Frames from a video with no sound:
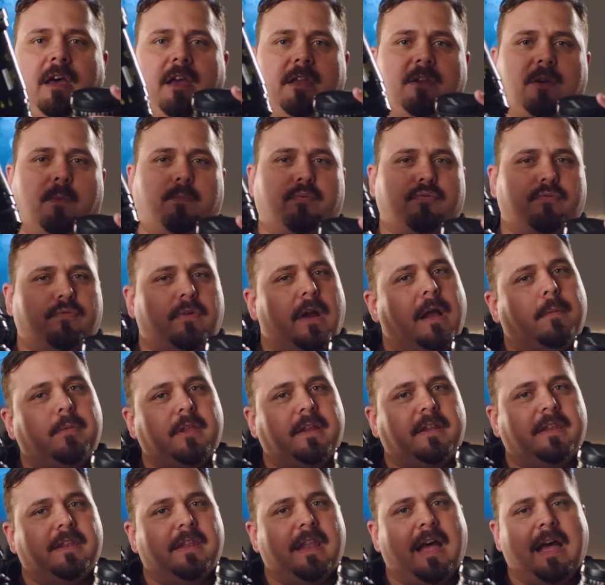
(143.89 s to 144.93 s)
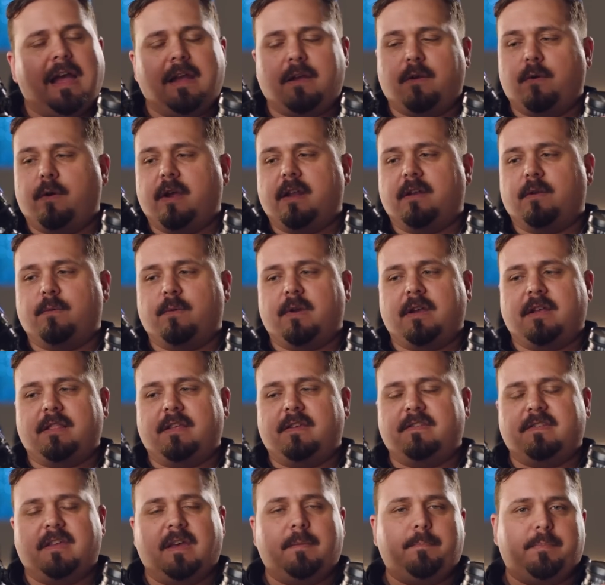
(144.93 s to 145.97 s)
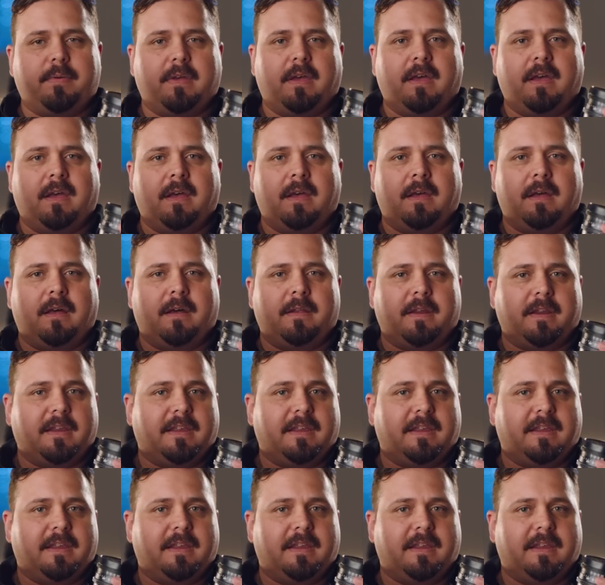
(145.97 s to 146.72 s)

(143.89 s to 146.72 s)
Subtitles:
You're probably not going to rig these up on a